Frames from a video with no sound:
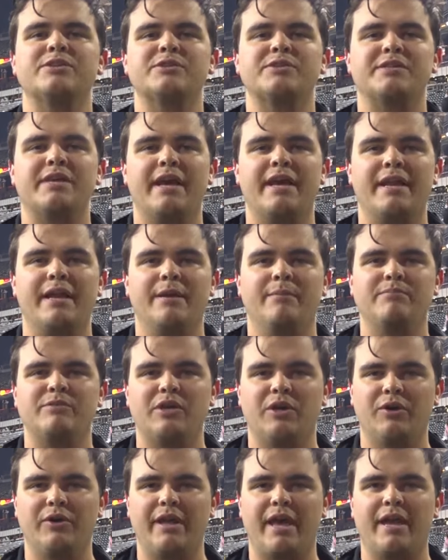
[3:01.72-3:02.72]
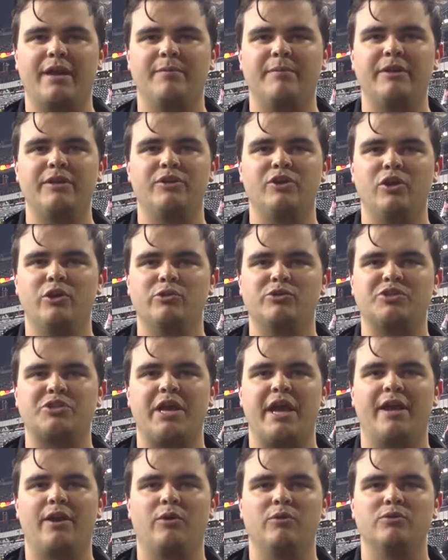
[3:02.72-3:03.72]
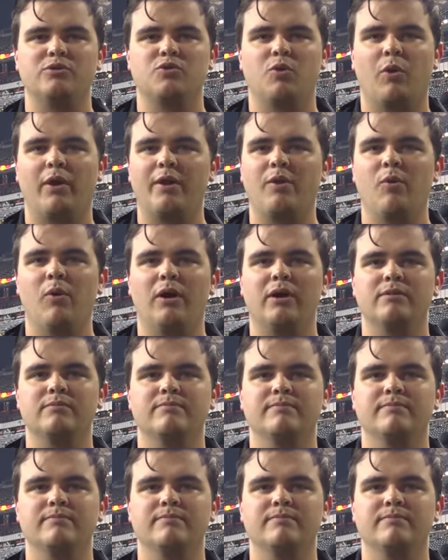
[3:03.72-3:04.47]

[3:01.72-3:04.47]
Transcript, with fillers: Stadium, Dylan Anderman, News Channel 21.